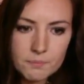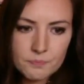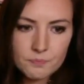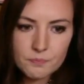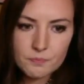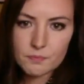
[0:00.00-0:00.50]

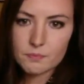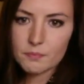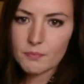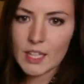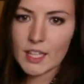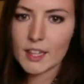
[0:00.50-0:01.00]
in this
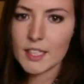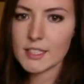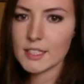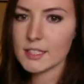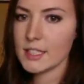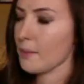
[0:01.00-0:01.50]
example,
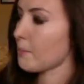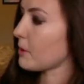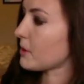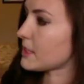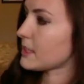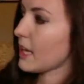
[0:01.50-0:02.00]
Sam
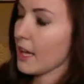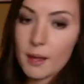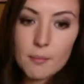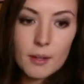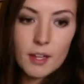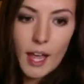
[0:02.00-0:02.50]
has
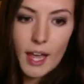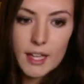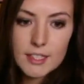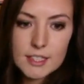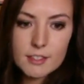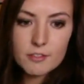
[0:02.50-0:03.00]

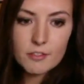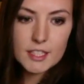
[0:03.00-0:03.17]
invested